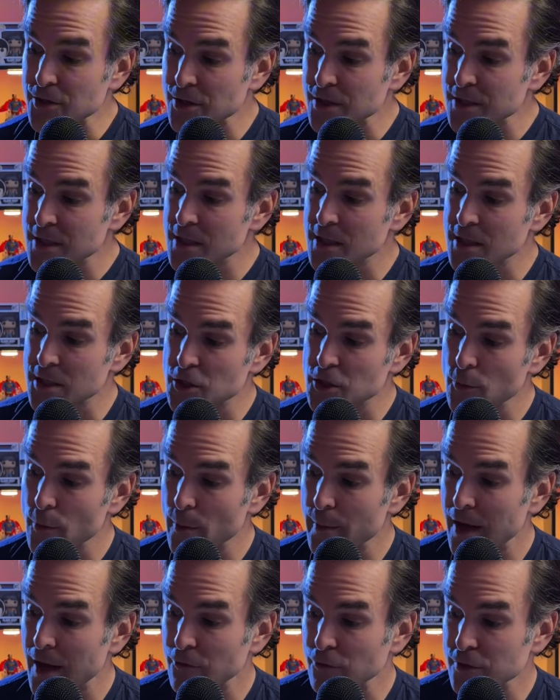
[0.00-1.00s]
this is a
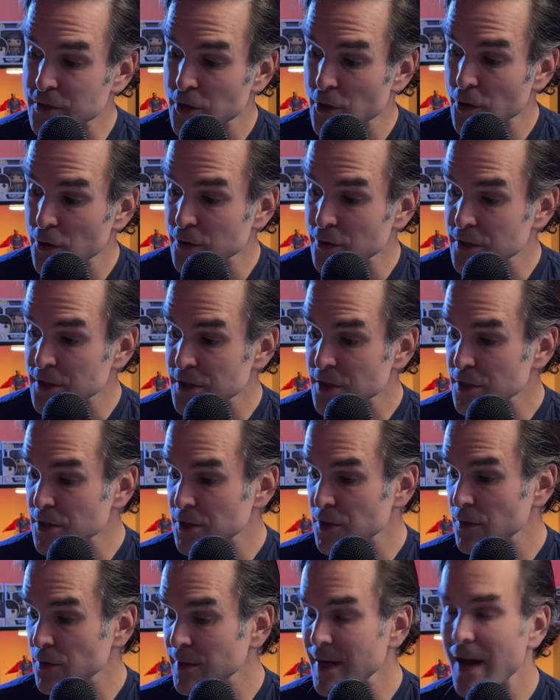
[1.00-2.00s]
Superman Returns
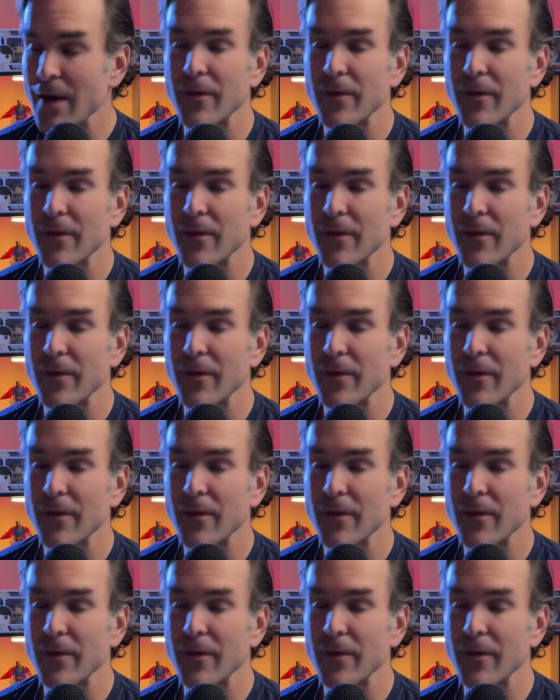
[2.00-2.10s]
suit. Now,